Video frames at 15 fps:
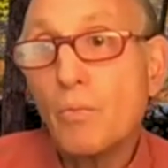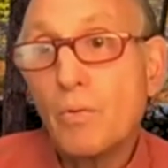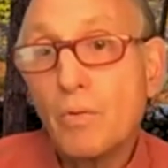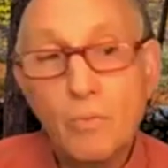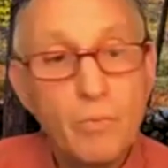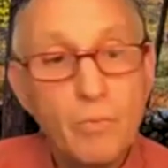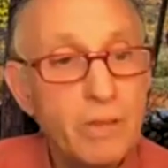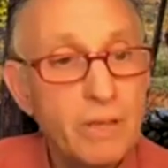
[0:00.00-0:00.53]

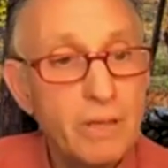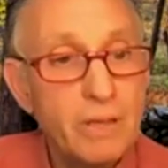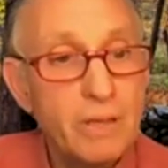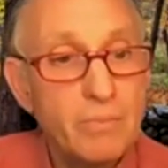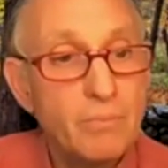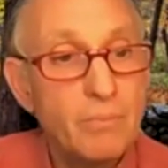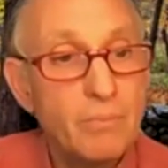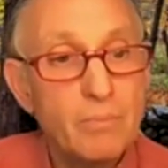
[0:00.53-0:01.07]

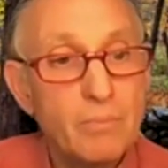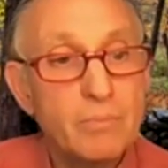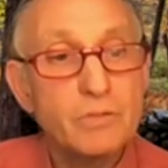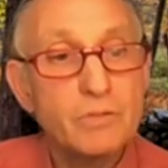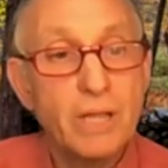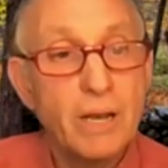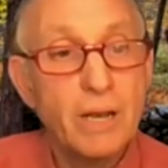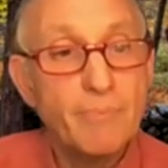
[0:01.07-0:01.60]
we
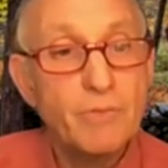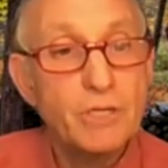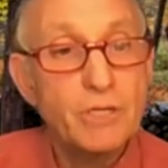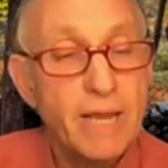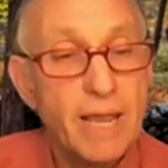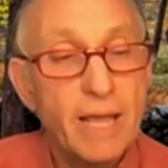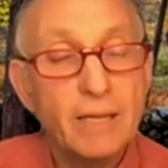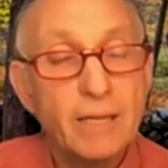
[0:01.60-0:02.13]
set up the
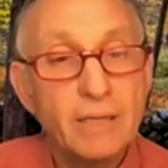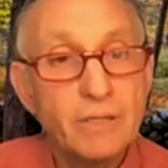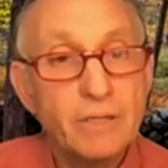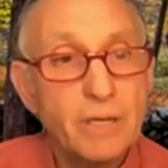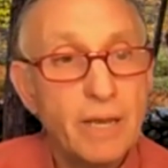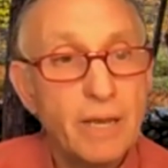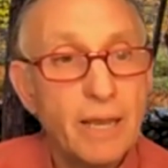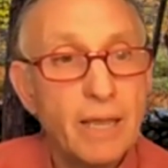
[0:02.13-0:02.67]
challenge,
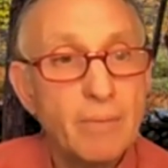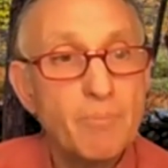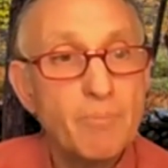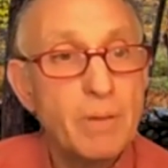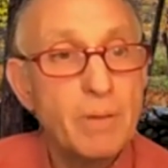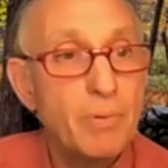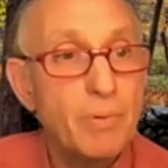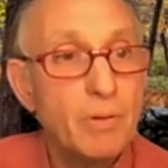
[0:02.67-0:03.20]
and
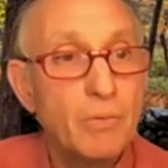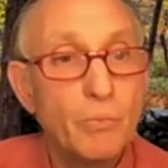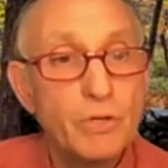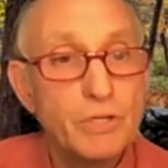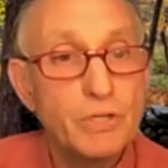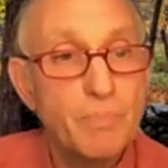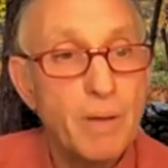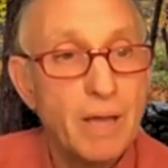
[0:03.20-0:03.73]
people
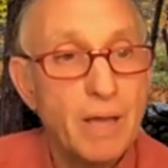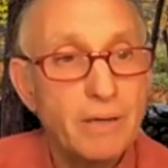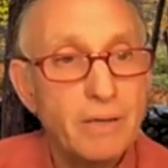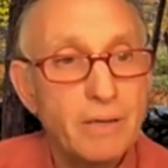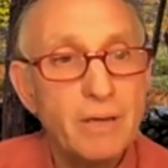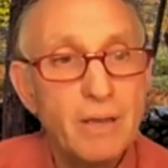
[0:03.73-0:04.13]
responded,